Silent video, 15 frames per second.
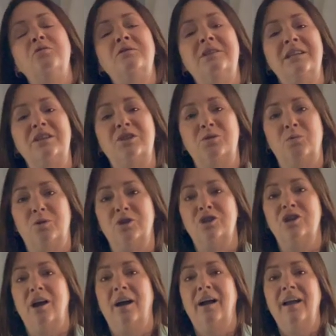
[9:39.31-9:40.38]

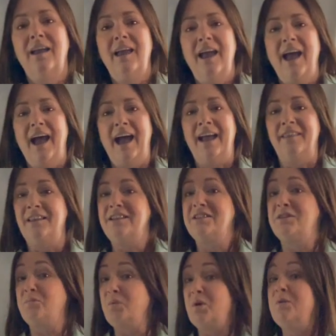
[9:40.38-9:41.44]
dishwasher, and that's
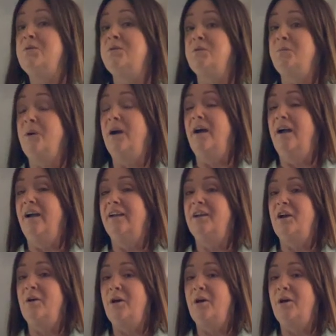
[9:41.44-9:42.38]
supposed to work.